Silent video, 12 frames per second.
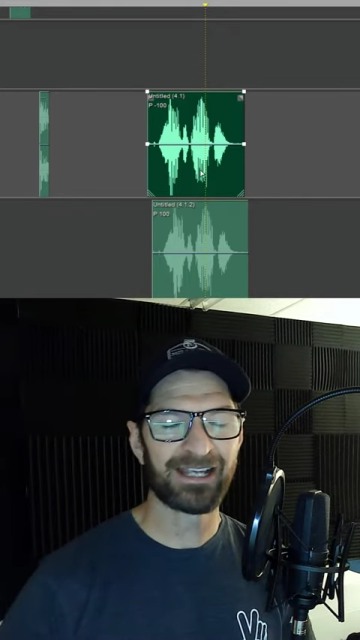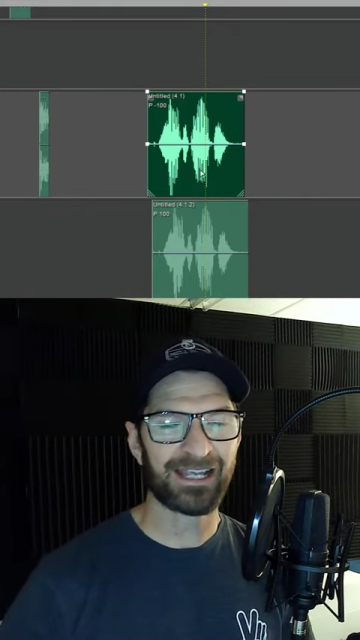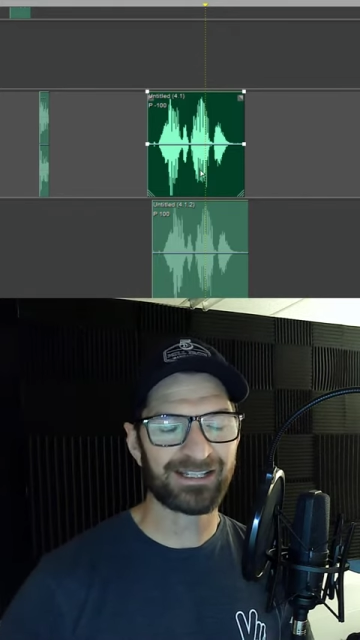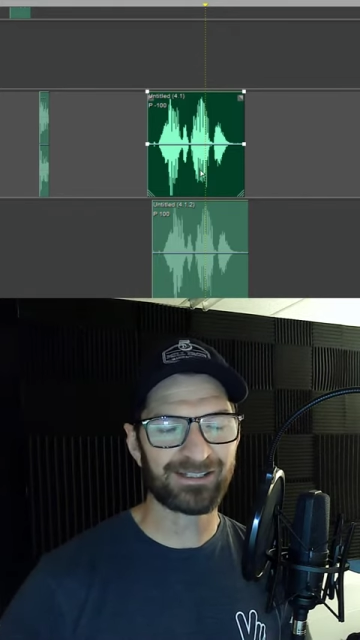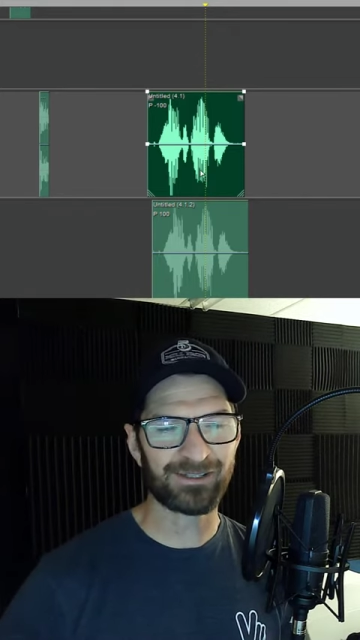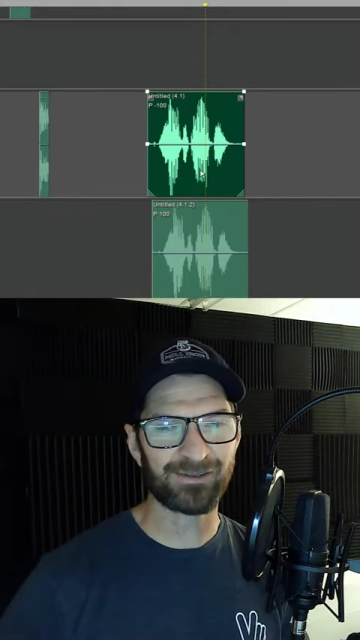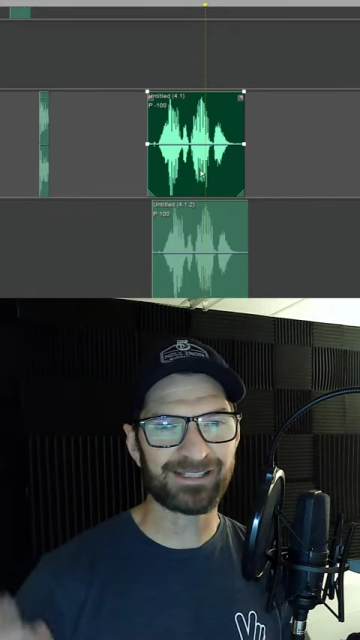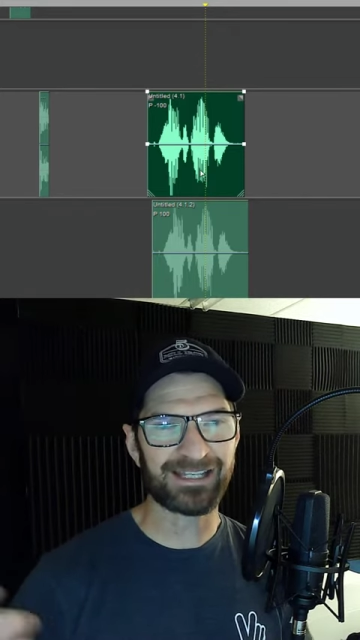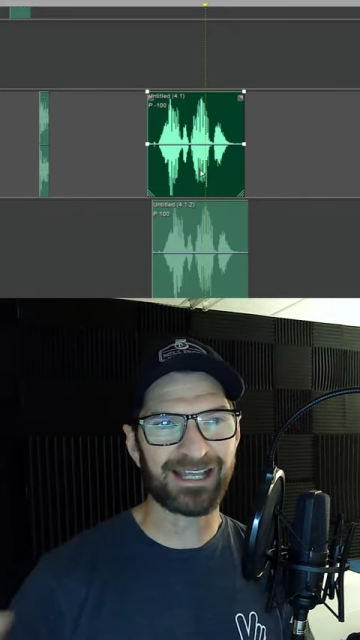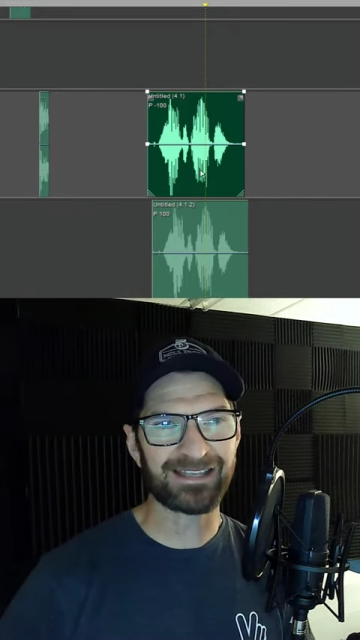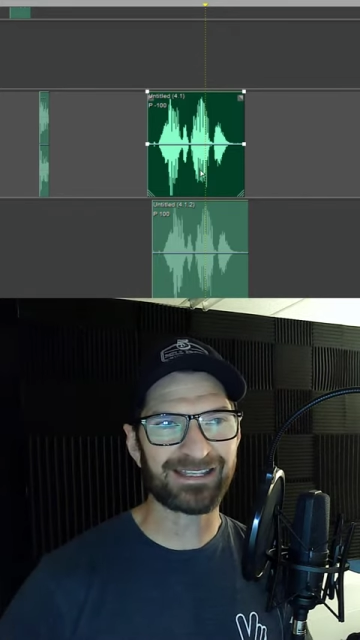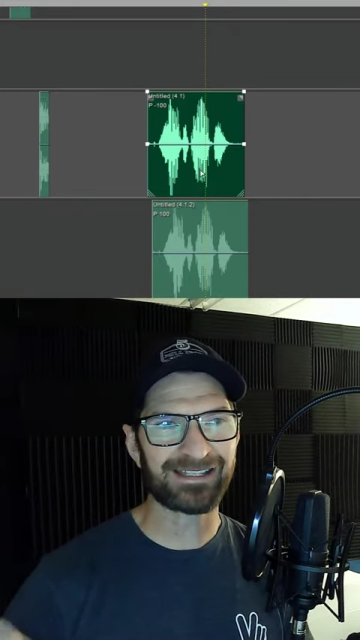And so it's
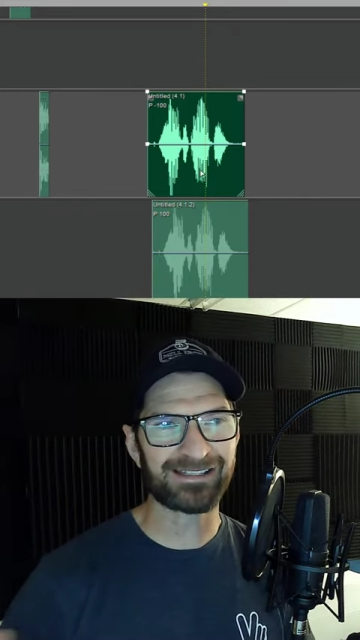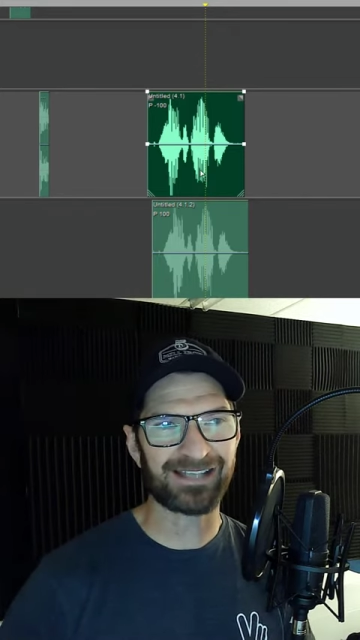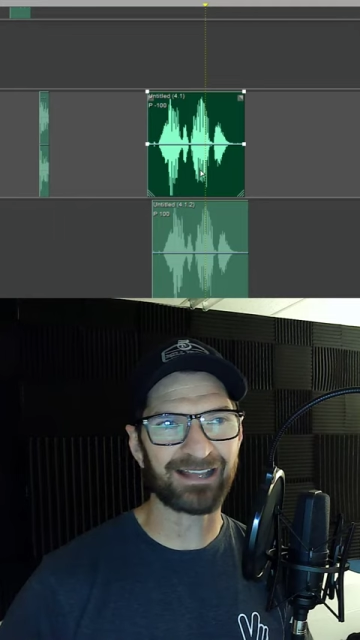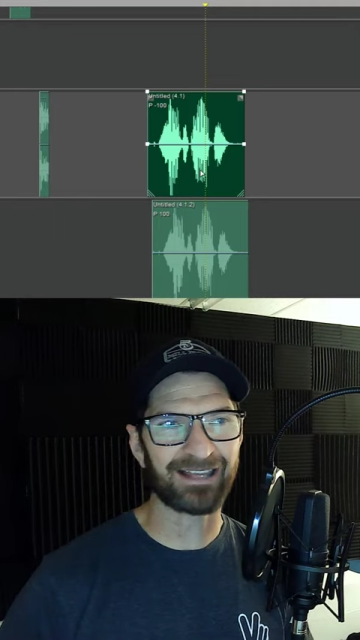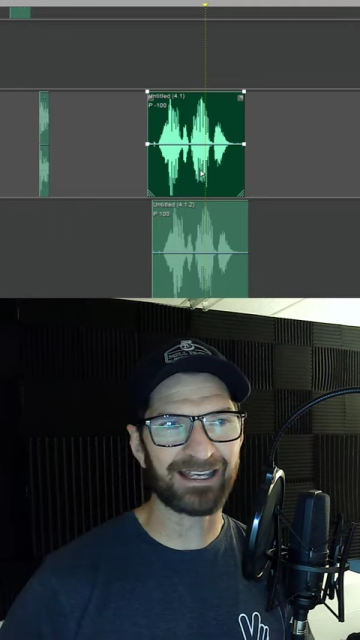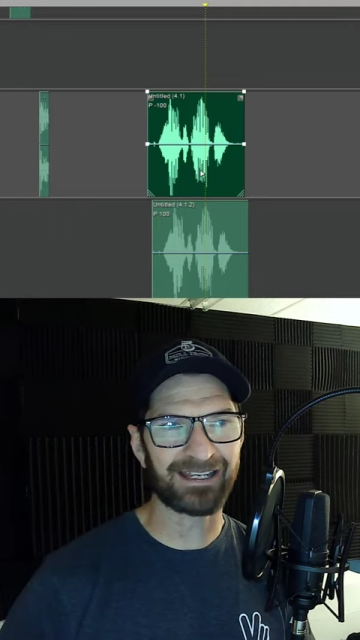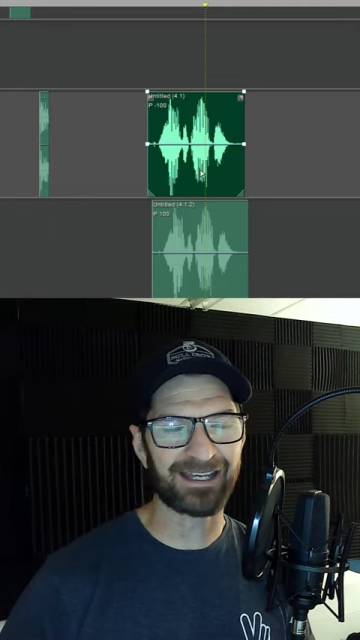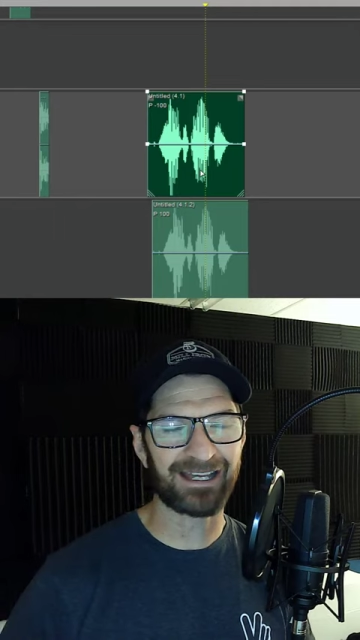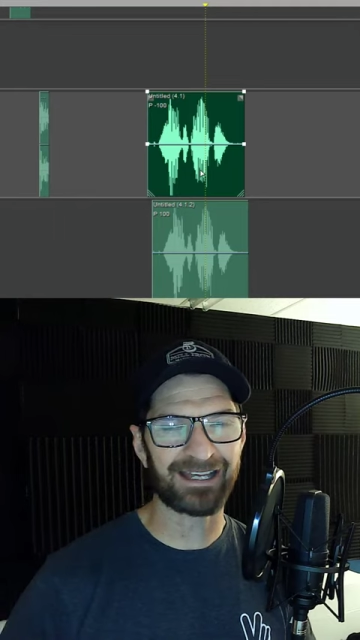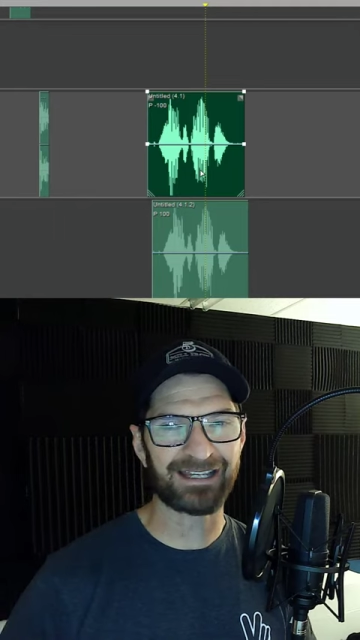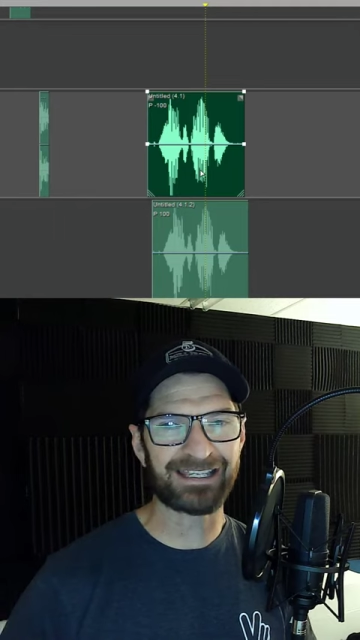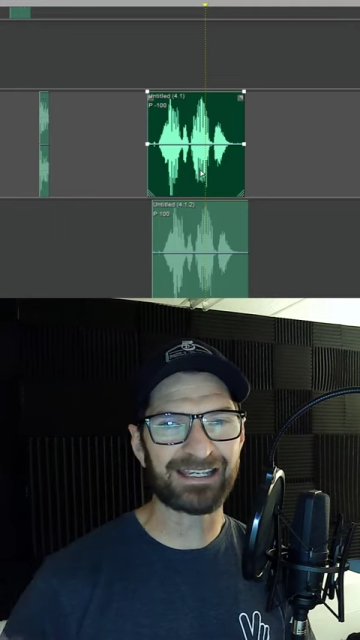got this like
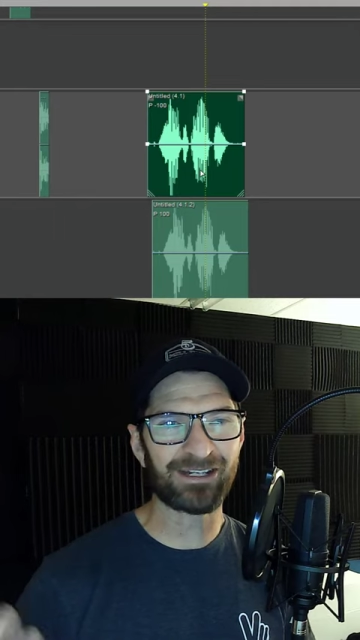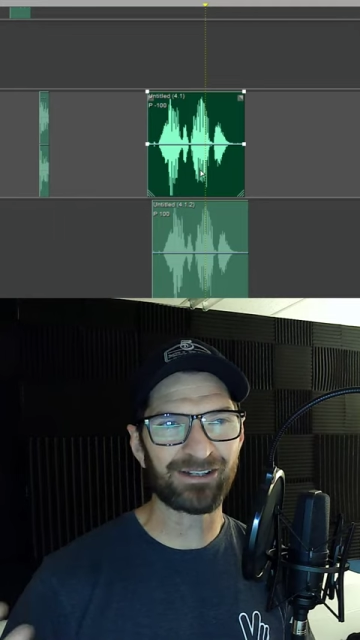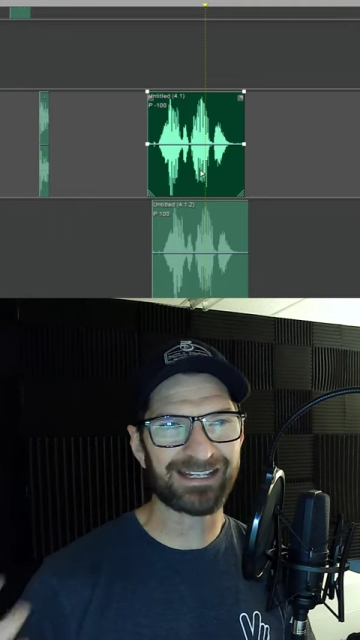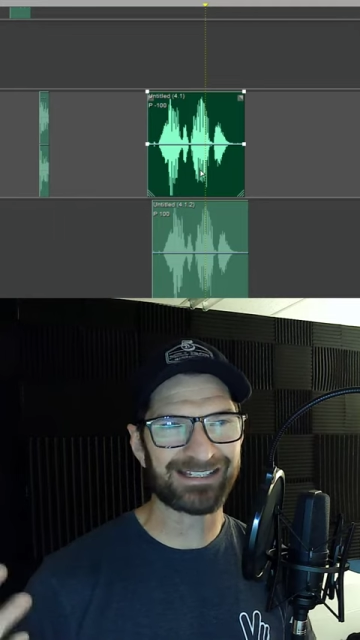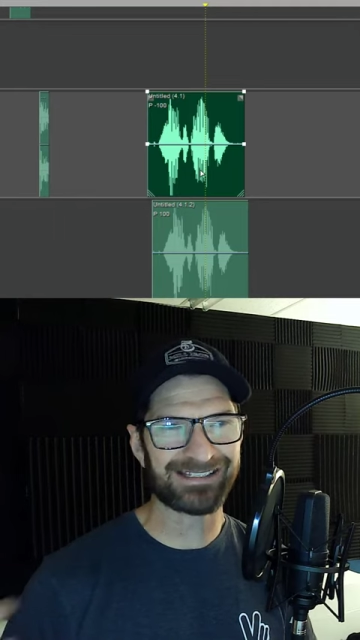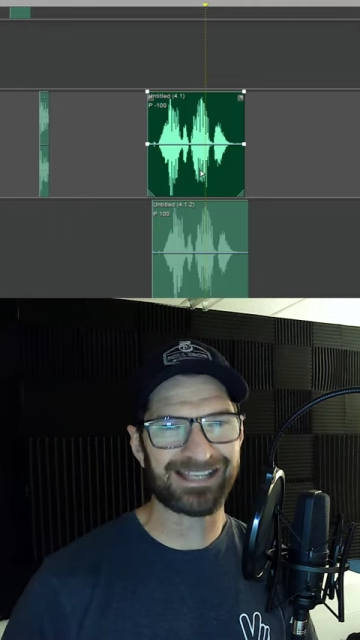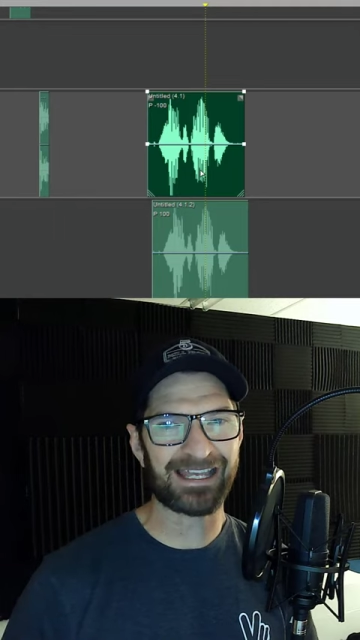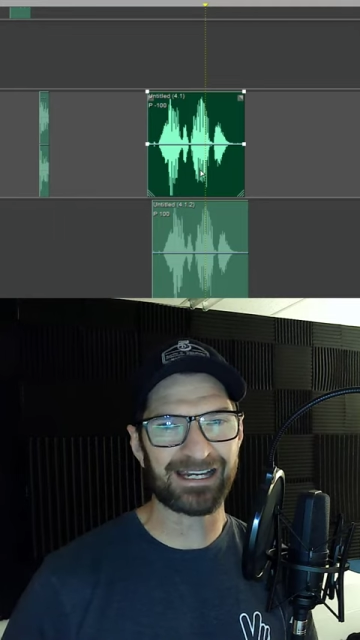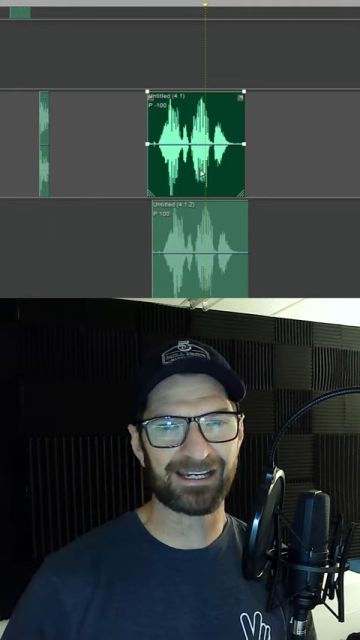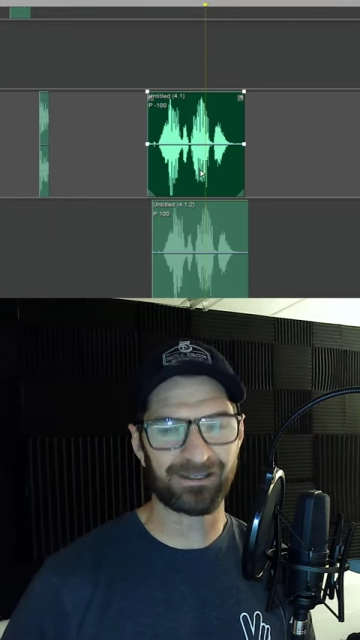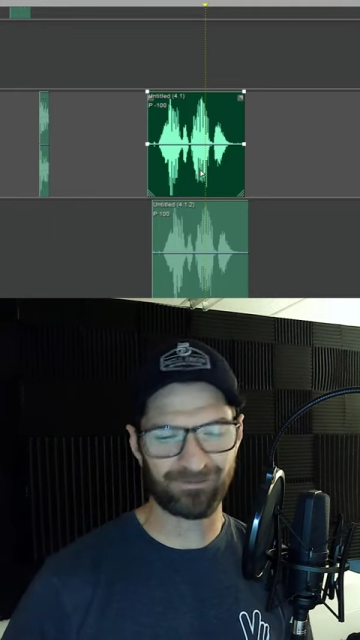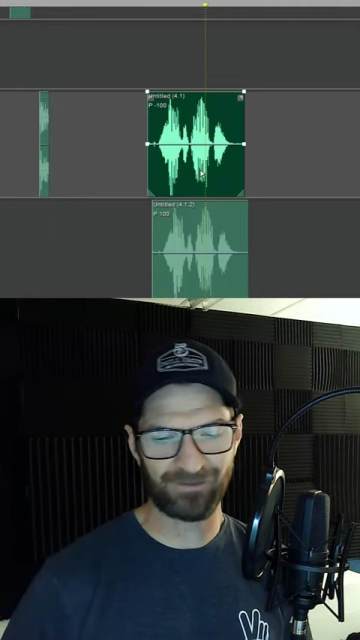ear
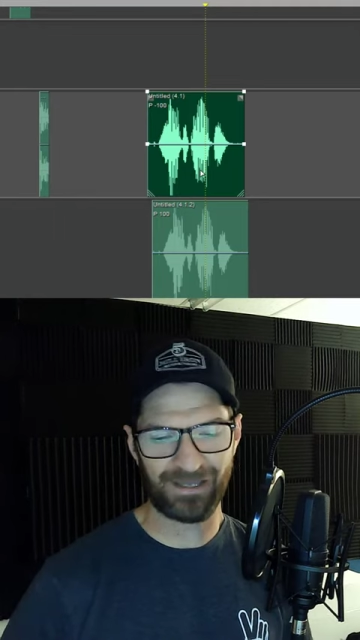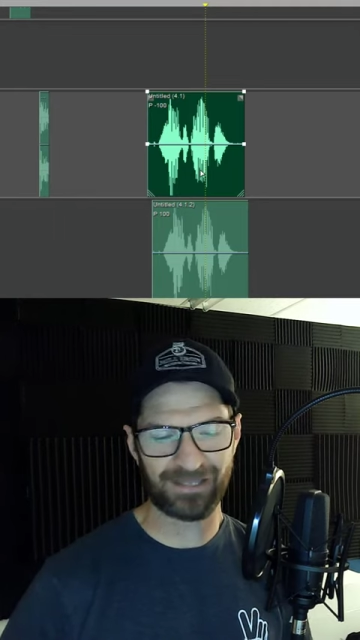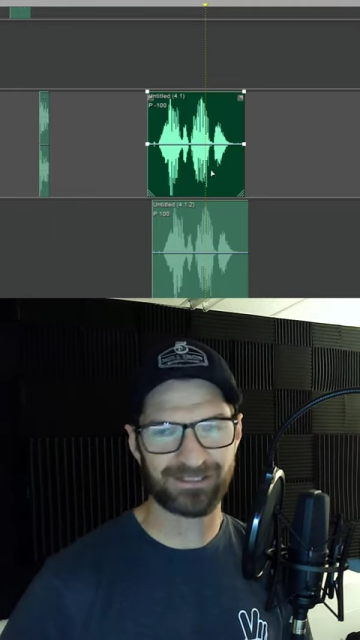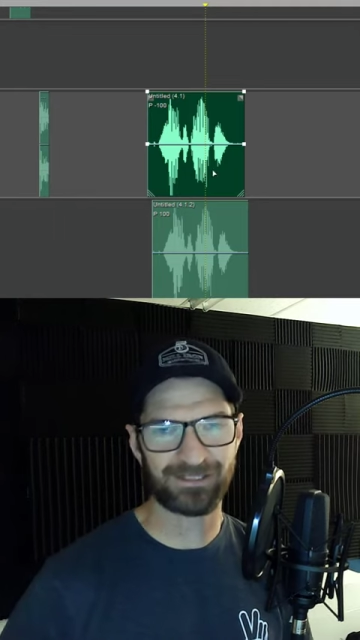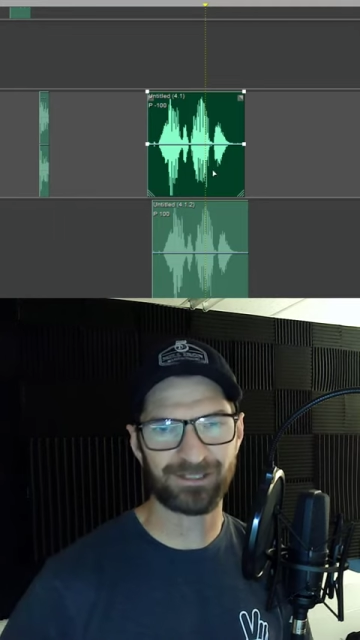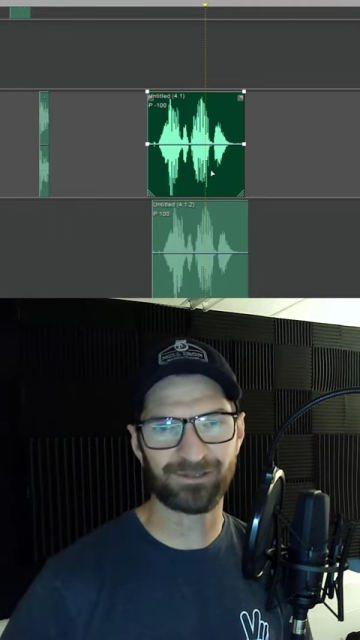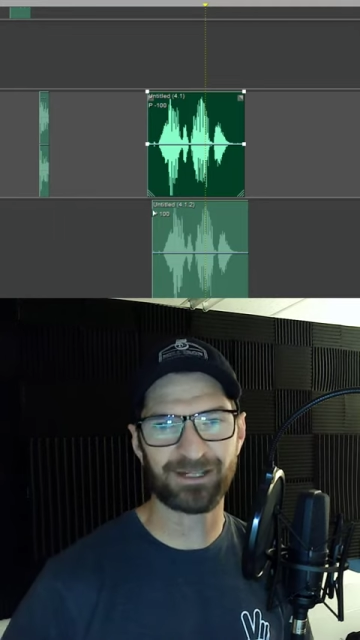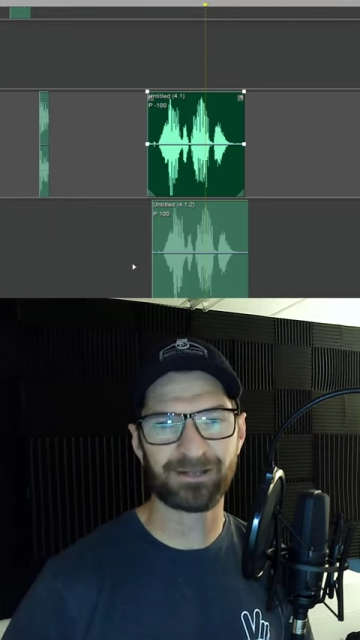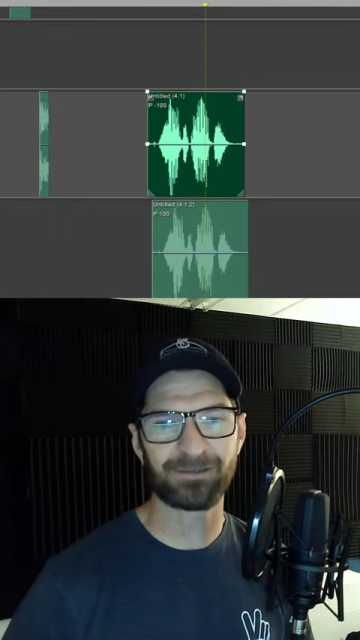exciting effect to it,